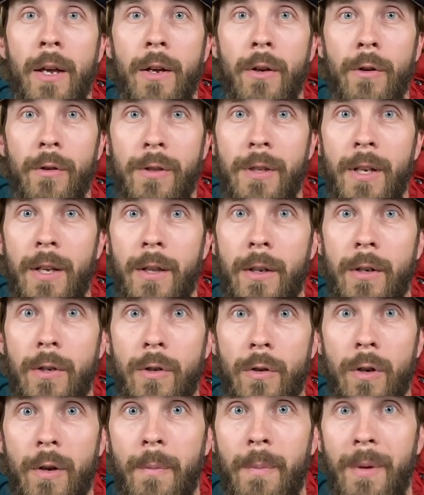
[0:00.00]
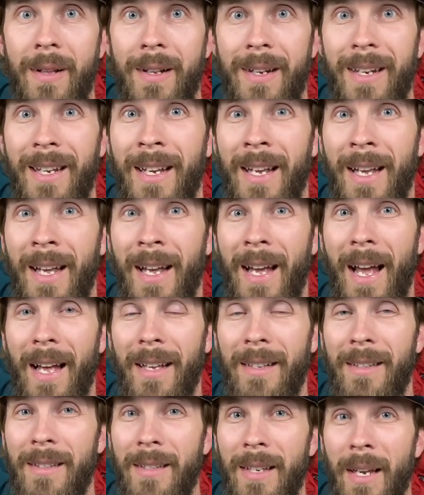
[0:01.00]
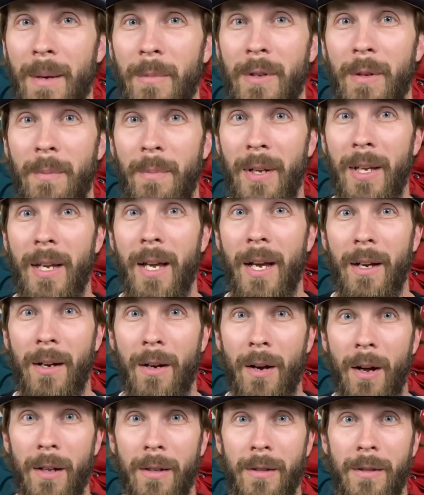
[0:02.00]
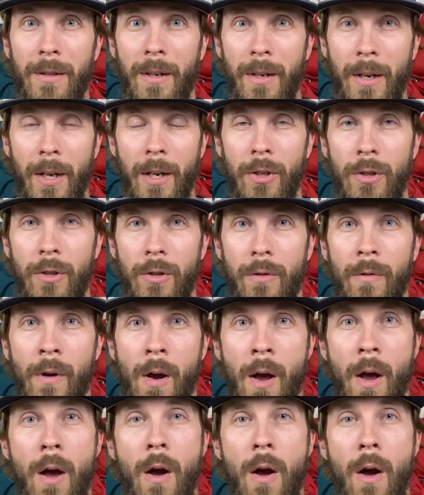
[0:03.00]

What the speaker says: you'll see that durability has seemed to be a constant issue.